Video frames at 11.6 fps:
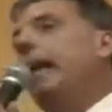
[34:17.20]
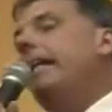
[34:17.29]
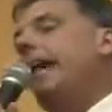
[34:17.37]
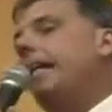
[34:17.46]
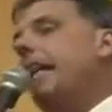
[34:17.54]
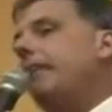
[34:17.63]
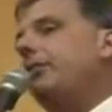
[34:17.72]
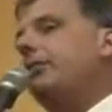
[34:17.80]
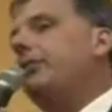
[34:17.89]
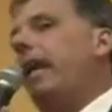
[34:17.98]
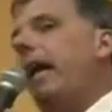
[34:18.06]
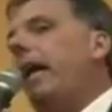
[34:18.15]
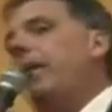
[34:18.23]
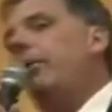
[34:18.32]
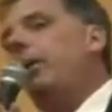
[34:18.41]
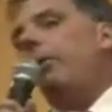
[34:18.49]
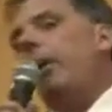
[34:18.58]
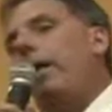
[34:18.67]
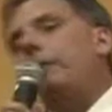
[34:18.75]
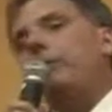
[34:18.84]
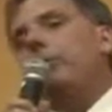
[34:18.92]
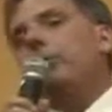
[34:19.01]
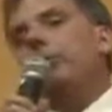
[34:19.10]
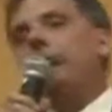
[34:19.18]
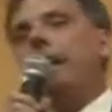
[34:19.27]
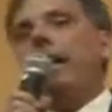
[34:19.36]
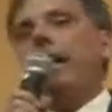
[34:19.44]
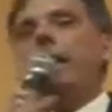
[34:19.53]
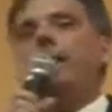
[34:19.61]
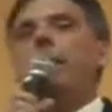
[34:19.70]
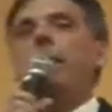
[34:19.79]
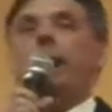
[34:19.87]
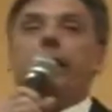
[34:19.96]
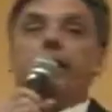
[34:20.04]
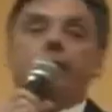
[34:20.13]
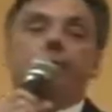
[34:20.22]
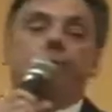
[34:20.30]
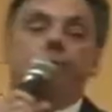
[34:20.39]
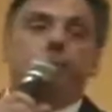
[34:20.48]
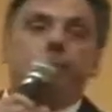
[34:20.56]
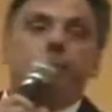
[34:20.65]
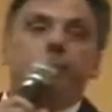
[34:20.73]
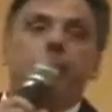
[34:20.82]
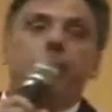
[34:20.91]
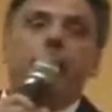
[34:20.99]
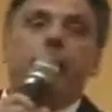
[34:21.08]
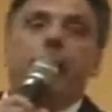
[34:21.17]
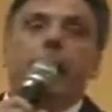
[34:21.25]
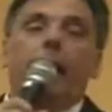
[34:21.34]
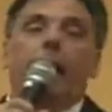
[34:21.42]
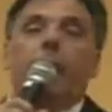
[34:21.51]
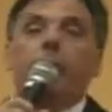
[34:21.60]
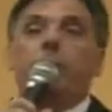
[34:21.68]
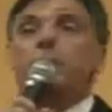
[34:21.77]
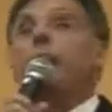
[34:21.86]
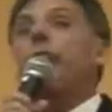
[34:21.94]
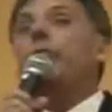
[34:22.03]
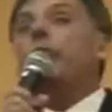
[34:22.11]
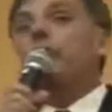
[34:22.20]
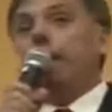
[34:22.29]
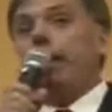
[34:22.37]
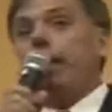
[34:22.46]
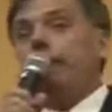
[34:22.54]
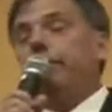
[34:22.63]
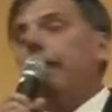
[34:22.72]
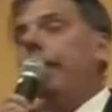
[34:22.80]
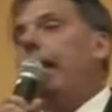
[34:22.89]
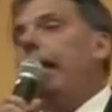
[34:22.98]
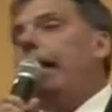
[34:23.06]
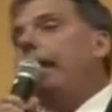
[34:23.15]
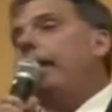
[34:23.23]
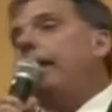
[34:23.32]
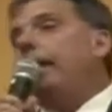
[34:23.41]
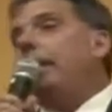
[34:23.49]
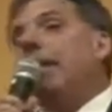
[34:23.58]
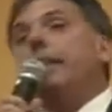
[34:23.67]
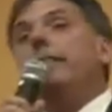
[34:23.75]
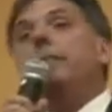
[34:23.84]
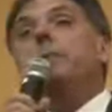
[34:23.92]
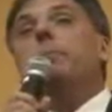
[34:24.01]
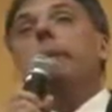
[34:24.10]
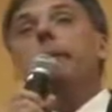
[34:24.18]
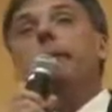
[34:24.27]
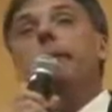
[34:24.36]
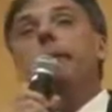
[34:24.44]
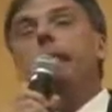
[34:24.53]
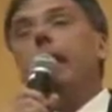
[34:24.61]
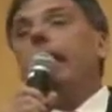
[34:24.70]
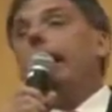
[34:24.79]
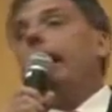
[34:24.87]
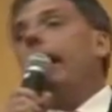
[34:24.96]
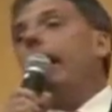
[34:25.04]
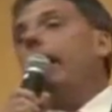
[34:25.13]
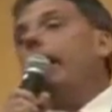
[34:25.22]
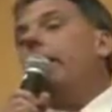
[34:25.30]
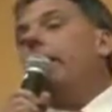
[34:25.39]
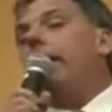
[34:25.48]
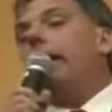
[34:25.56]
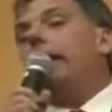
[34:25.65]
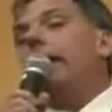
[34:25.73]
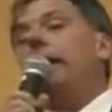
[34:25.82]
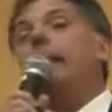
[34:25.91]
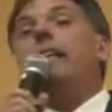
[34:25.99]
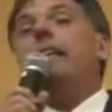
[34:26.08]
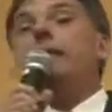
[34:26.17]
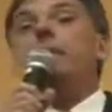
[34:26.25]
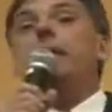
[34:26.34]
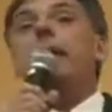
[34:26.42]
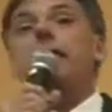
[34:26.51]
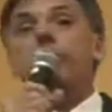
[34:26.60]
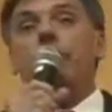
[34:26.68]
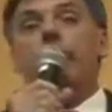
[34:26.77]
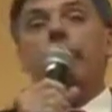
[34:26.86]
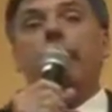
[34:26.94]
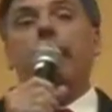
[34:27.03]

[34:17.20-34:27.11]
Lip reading: Now, yesterday, we went to an event in Temecula. Mr. Calvert was there, and he had a chance to speak. And in his speech,